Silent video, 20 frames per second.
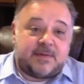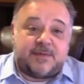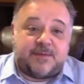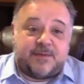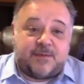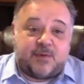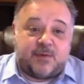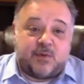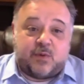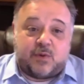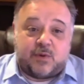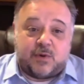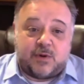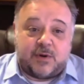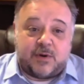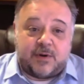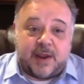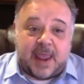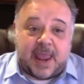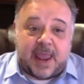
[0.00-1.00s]

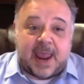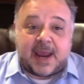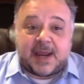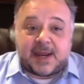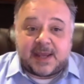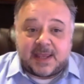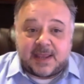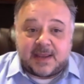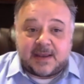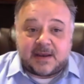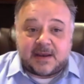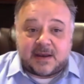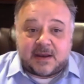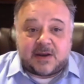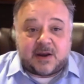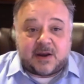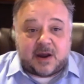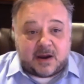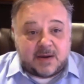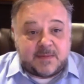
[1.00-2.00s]
for adding
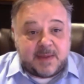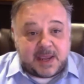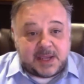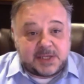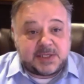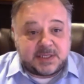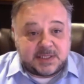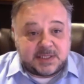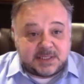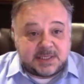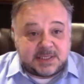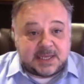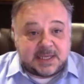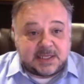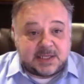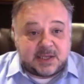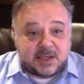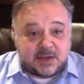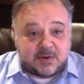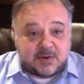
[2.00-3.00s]
automations
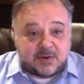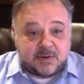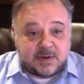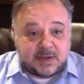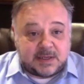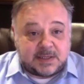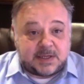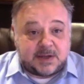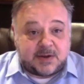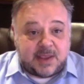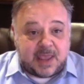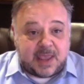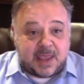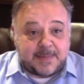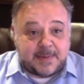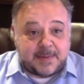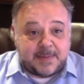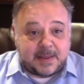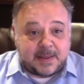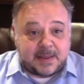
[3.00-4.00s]
into your
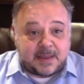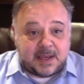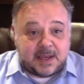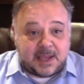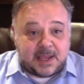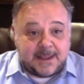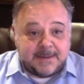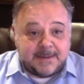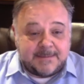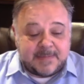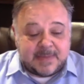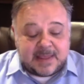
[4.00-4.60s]
capability?